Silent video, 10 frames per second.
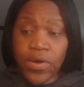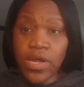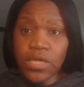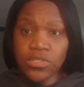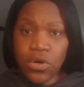and
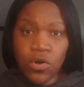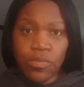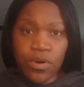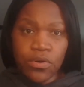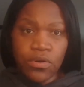
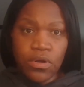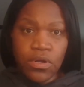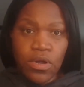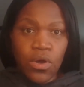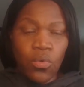October,
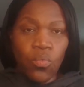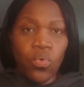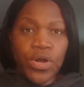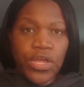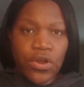
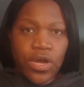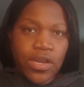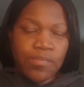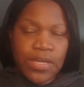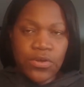what are you going
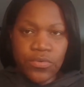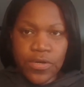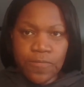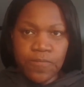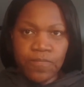to be doing?